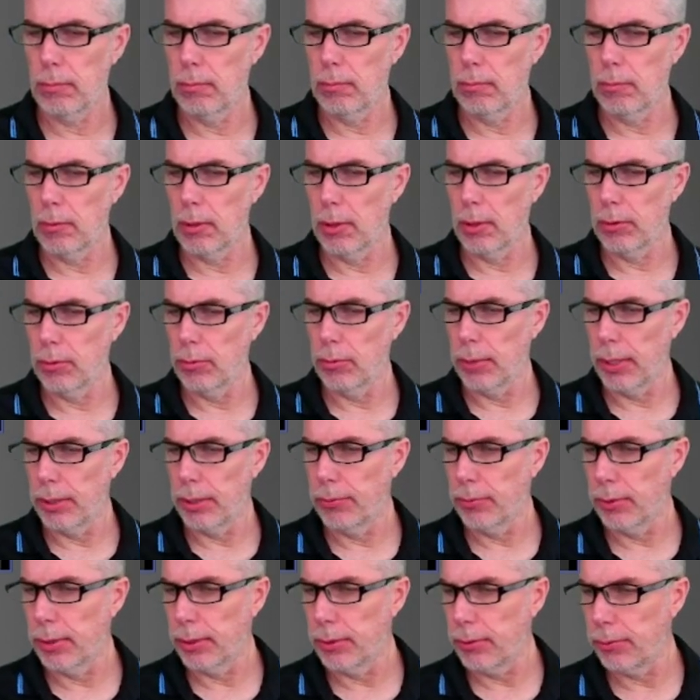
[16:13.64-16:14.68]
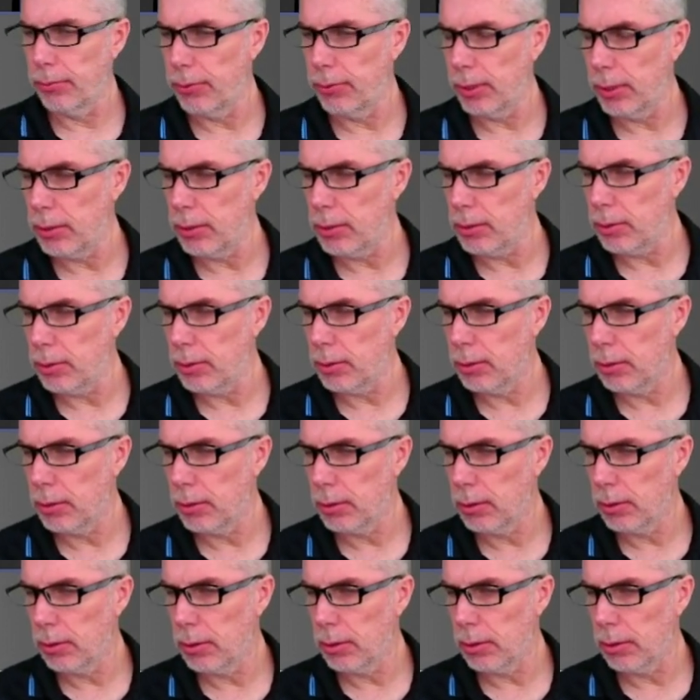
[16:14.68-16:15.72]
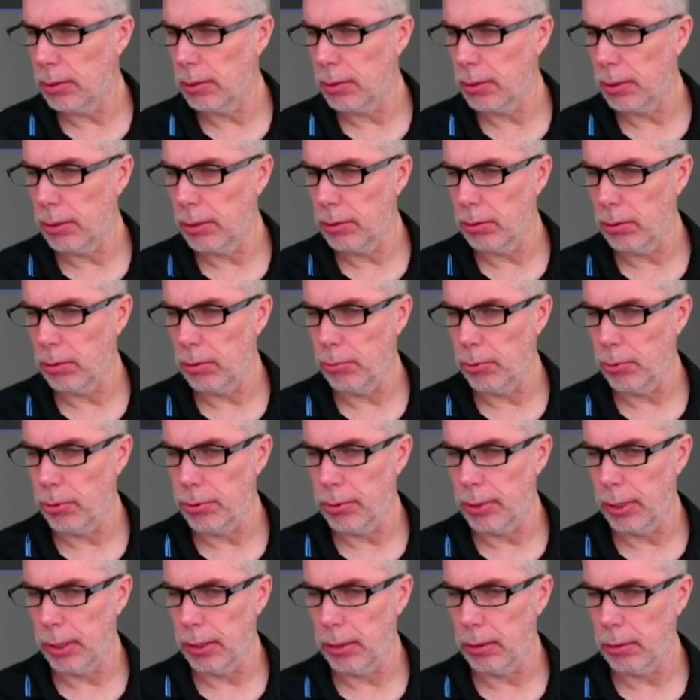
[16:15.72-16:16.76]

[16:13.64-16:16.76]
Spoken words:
Just wait for it to finish. It's almost there.